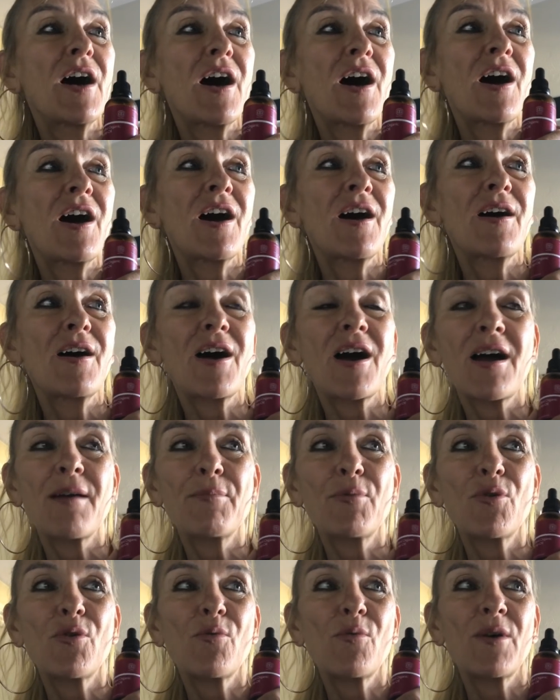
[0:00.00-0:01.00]
I
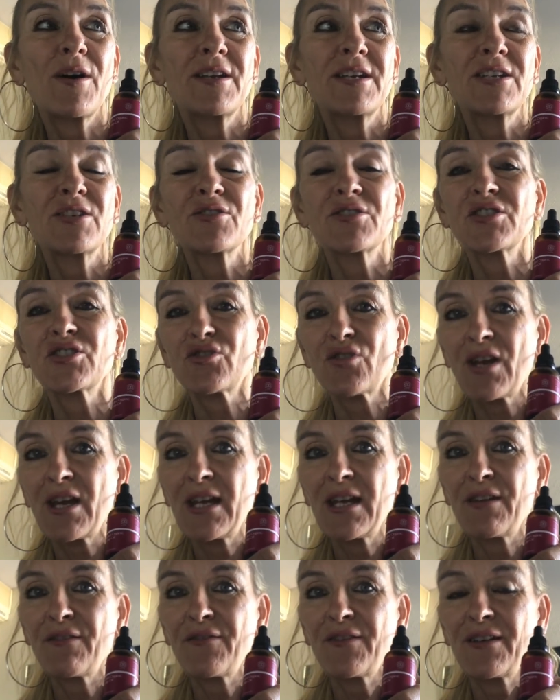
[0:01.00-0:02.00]
bought one in
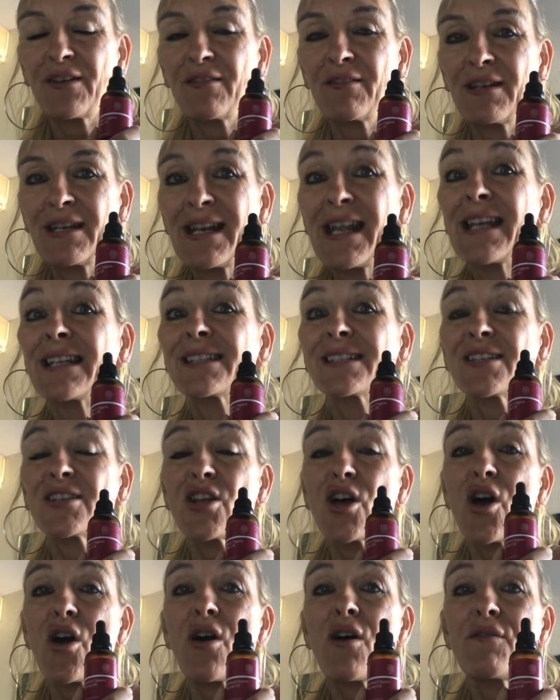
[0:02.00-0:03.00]
Australia for less than
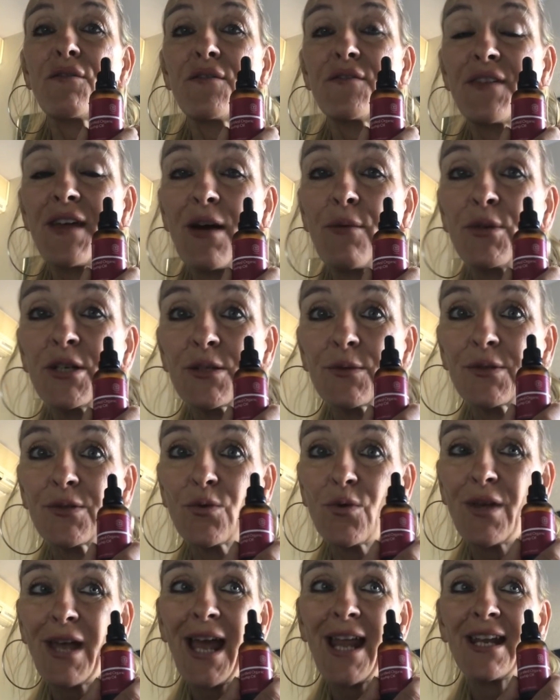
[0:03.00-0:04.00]
half of that, which was
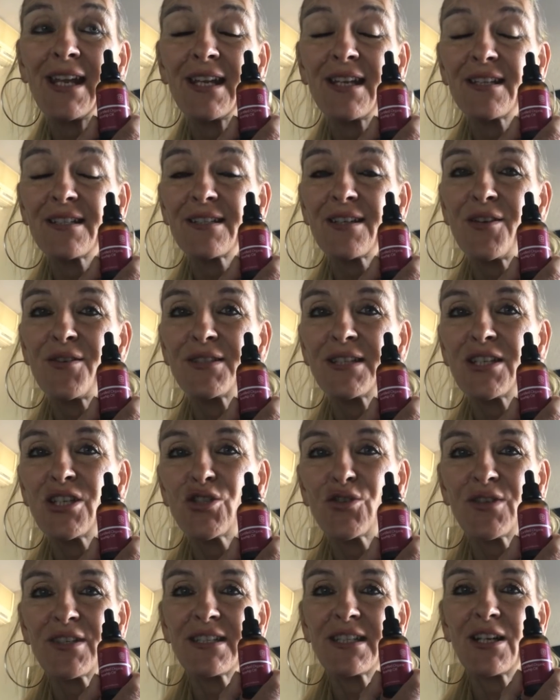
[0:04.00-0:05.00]
organic. So it's
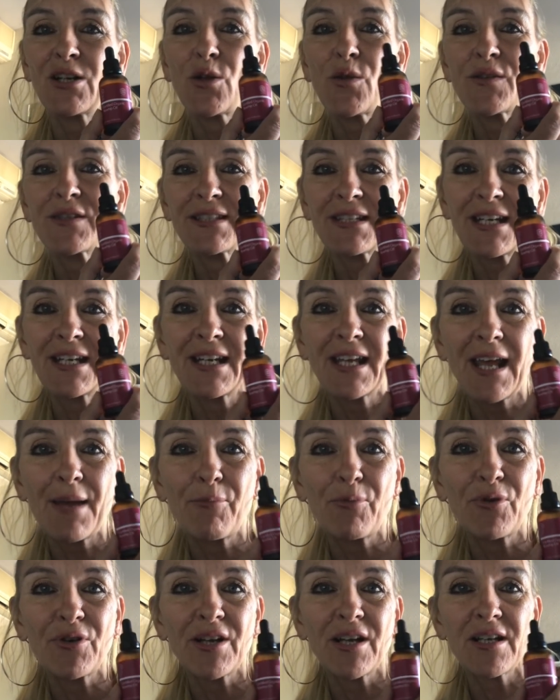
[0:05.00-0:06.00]
interesting, a lot of the skincare
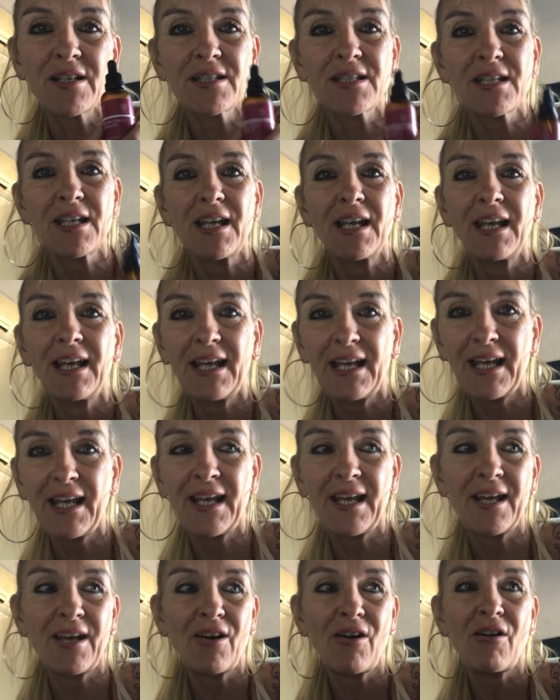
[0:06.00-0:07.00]
products
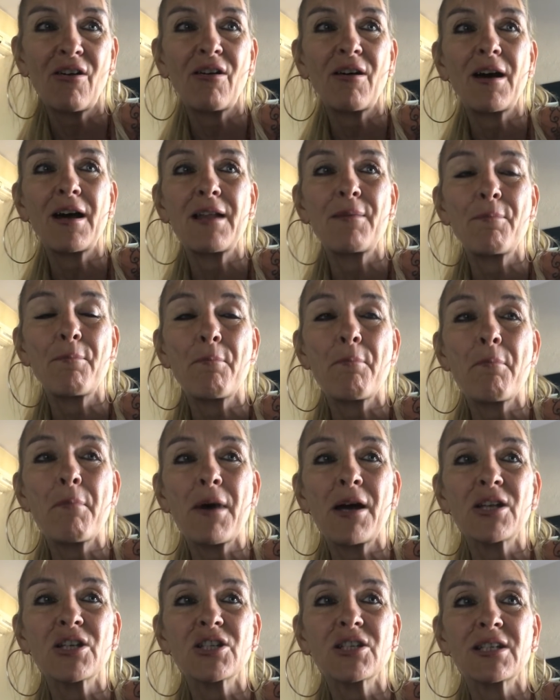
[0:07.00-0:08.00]
here are
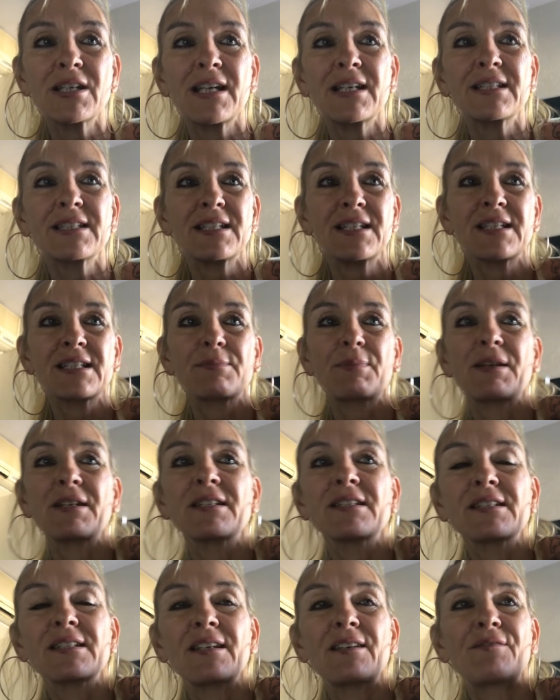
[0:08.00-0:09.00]
much less
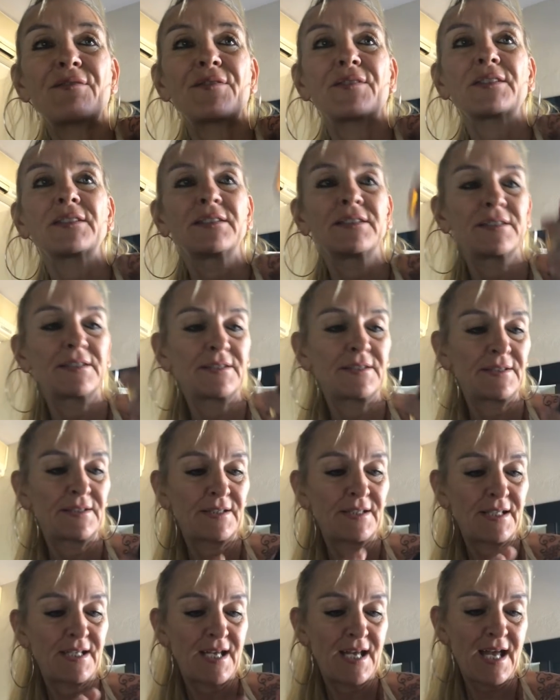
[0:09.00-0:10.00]
expensive.
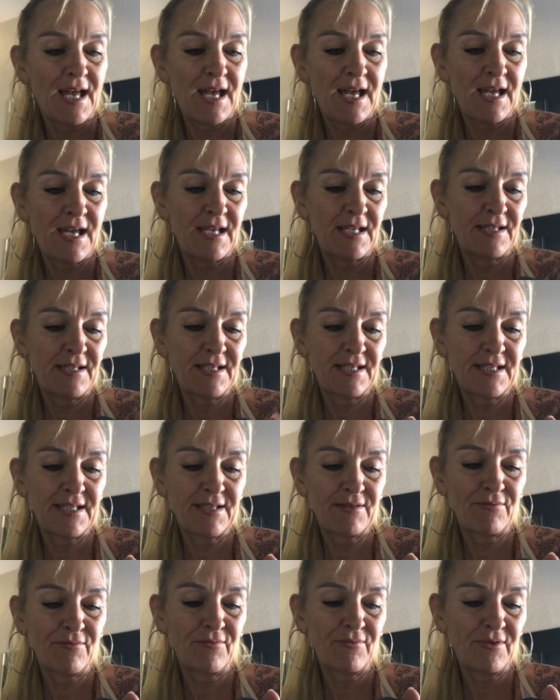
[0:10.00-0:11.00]
And this
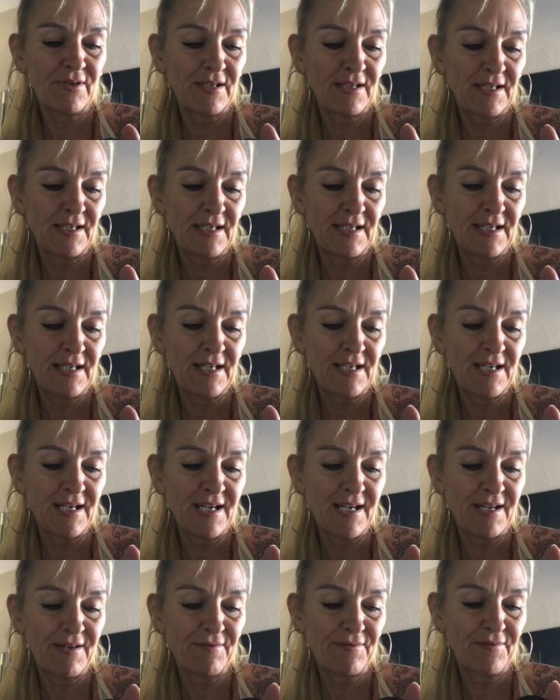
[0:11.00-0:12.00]
is a really
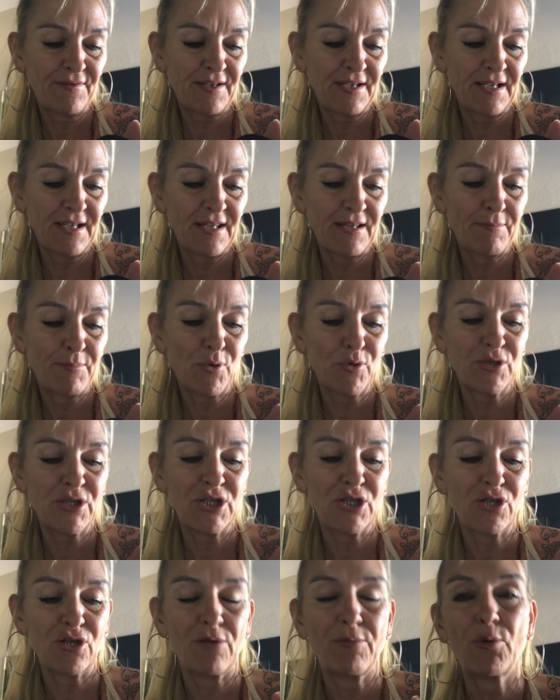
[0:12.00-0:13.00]
lovely, the Body
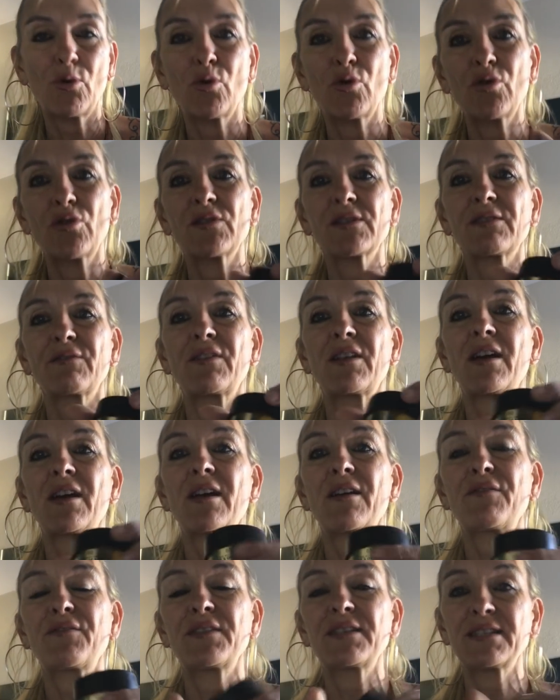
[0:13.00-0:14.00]
Shop Oils of
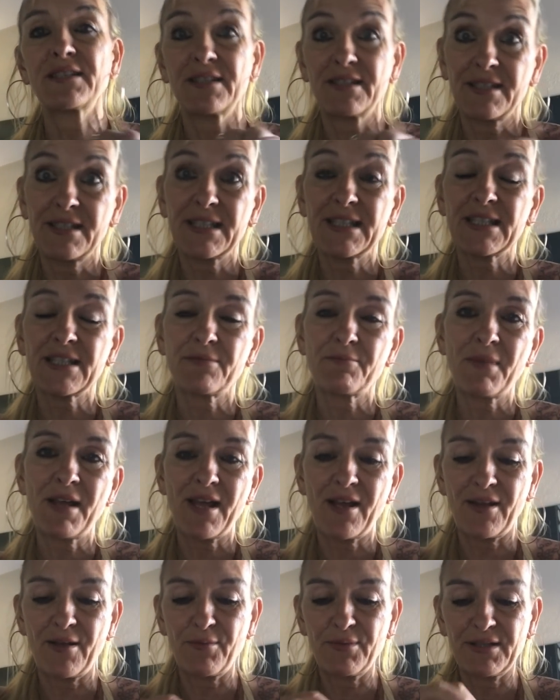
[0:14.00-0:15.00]
Life. This
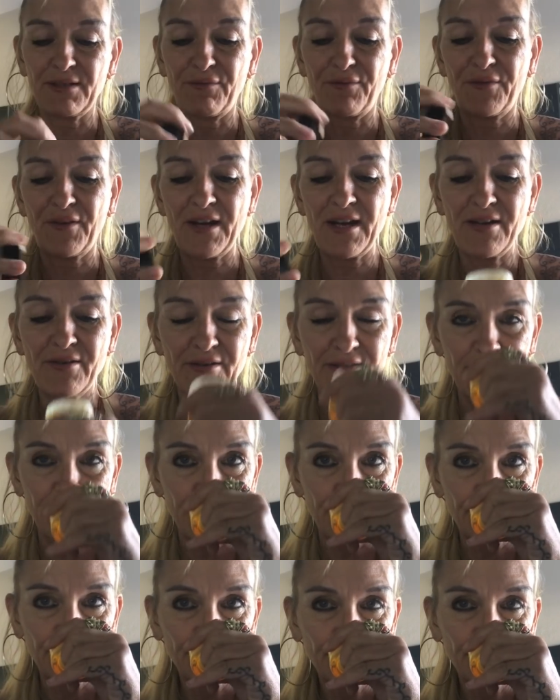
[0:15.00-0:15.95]
smell, it was the fragrance.